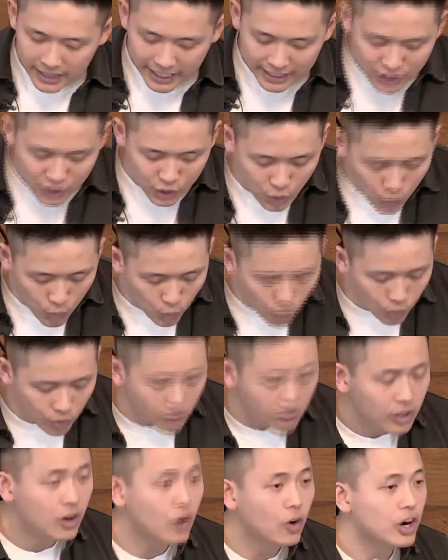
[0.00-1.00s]

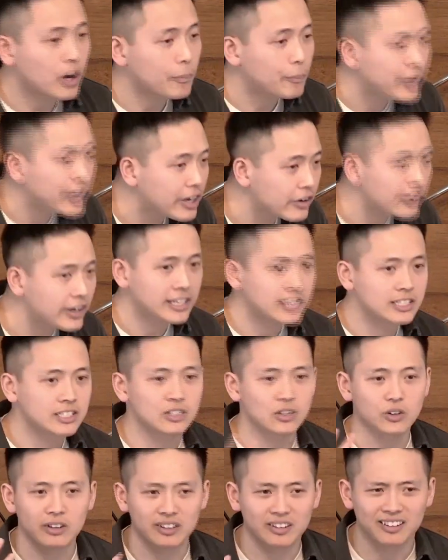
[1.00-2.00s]
school or appearance
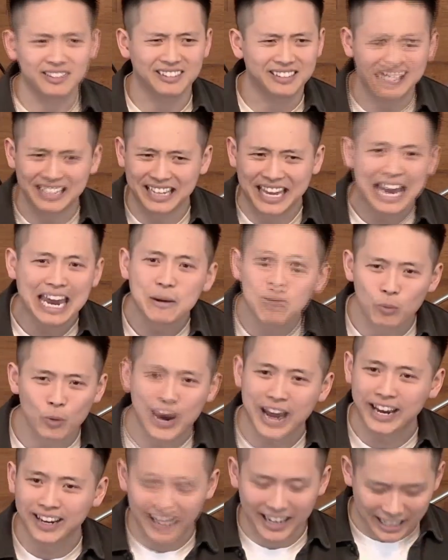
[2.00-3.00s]
or game
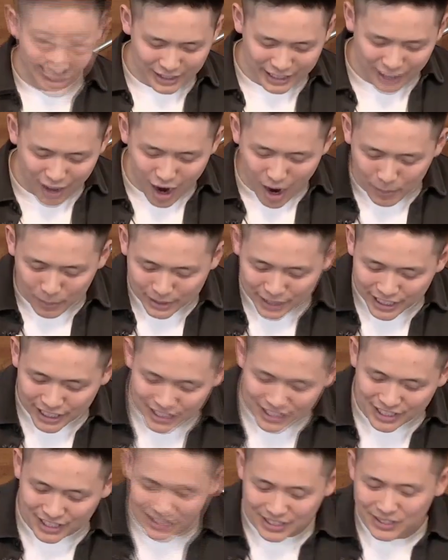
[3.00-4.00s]
rankings and
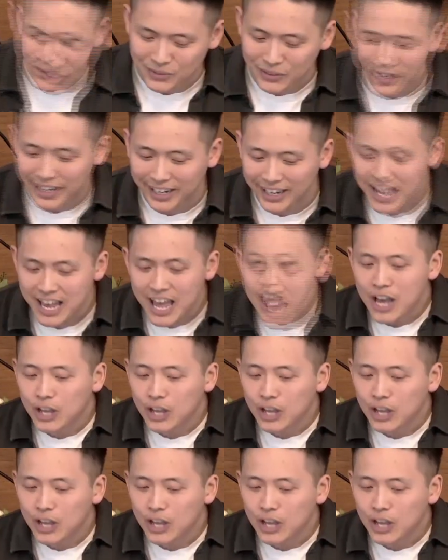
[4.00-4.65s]
competitions, right?